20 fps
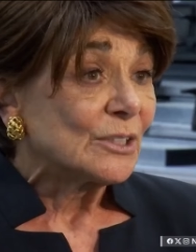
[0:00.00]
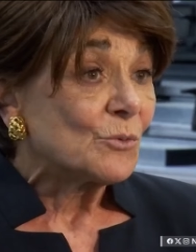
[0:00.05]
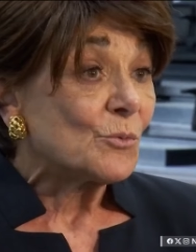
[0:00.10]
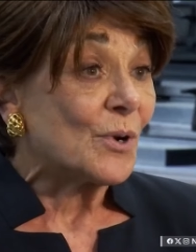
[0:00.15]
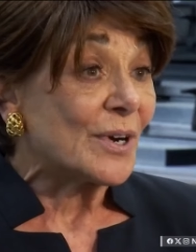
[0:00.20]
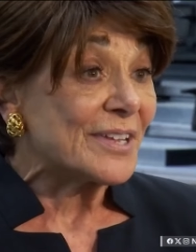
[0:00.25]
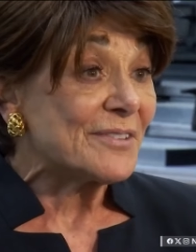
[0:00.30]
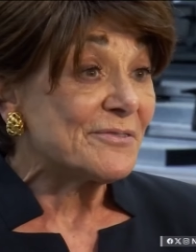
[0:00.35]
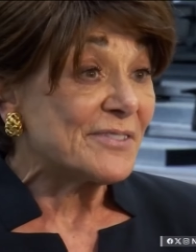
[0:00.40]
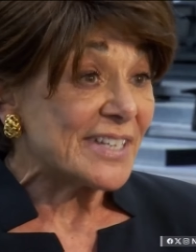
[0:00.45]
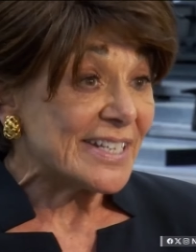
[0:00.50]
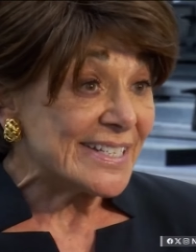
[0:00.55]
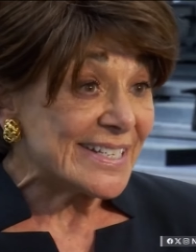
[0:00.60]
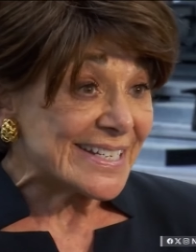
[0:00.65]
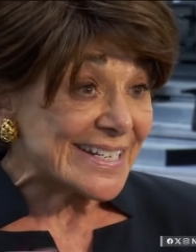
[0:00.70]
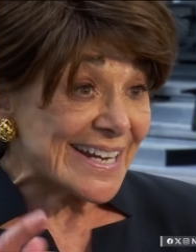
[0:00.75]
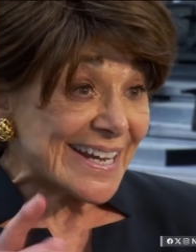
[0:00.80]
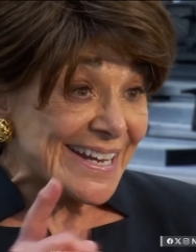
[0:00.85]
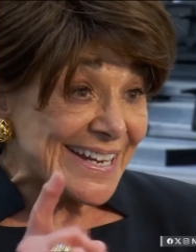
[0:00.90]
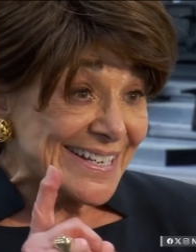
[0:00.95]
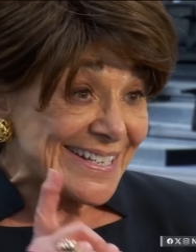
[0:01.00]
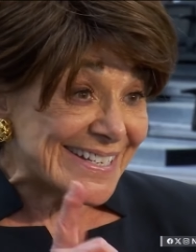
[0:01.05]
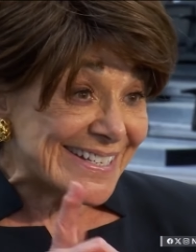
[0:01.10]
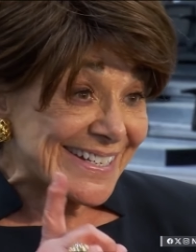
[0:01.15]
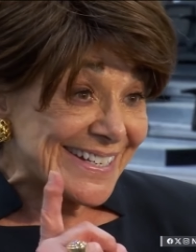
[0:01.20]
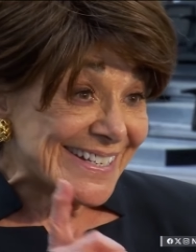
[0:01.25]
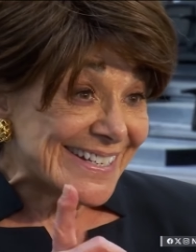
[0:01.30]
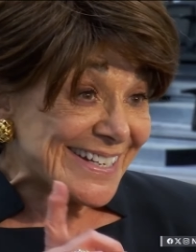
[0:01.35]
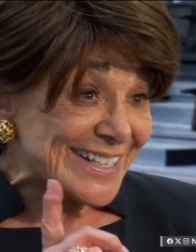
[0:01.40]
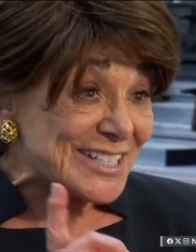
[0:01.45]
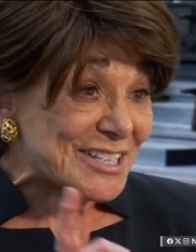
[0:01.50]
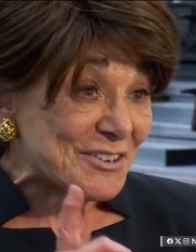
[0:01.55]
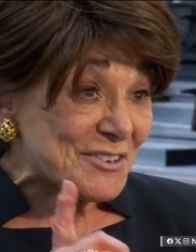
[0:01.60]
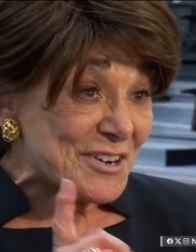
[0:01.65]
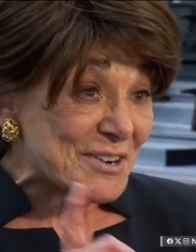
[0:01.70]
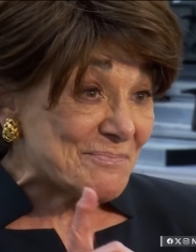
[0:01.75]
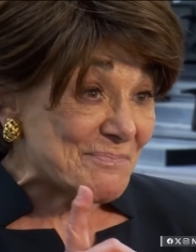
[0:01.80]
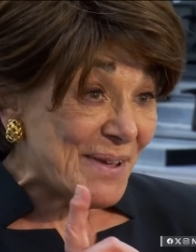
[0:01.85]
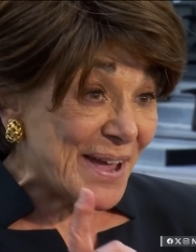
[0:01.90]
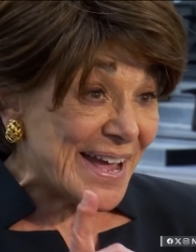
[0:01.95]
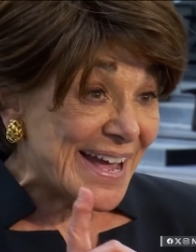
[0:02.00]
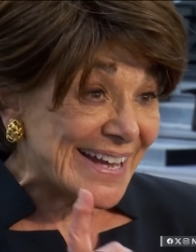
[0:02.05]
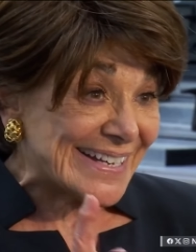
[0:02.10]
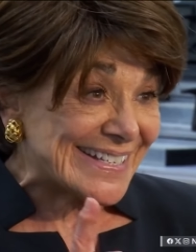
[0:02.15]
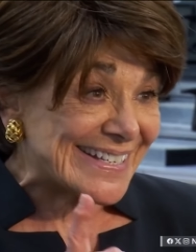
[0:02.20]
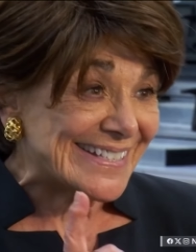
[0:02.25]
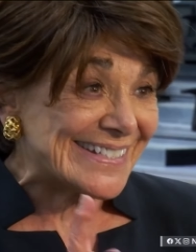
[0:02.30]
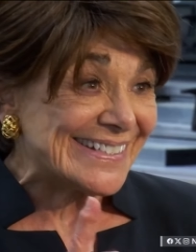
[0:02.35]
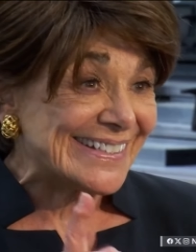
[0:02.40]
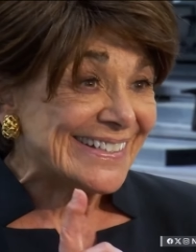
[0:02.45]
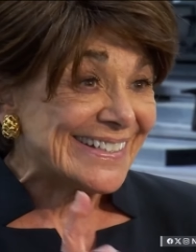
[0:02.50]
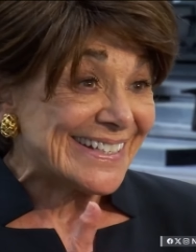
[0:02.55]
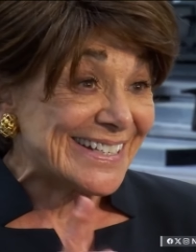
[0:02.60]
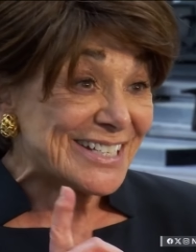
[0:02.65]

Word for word: One of these days, it's going to pass.